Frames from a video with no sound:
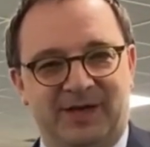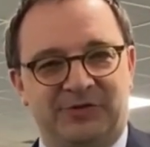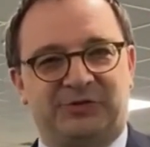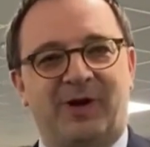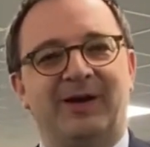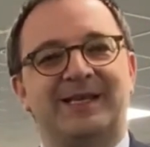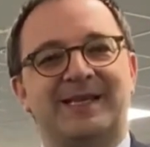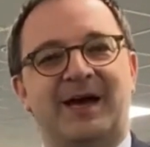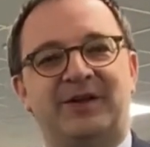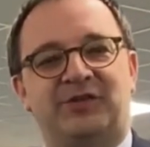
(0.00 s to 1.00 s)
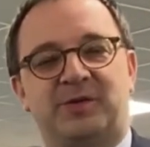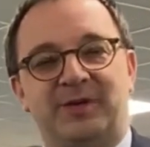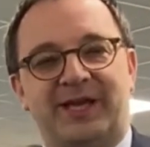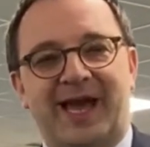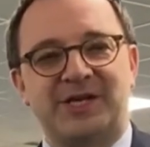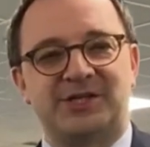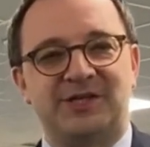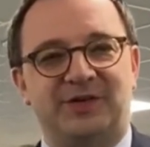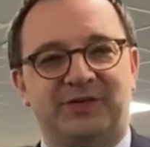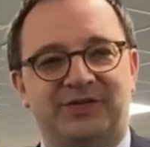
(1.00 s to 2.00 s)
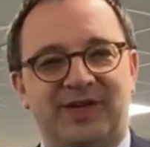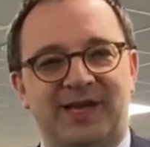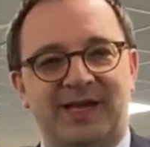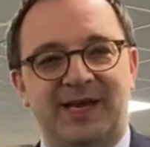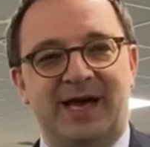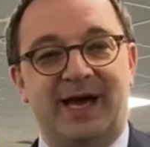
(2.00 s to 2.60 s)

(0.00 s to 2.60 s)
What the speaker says: Scrolling down this communication, you'll see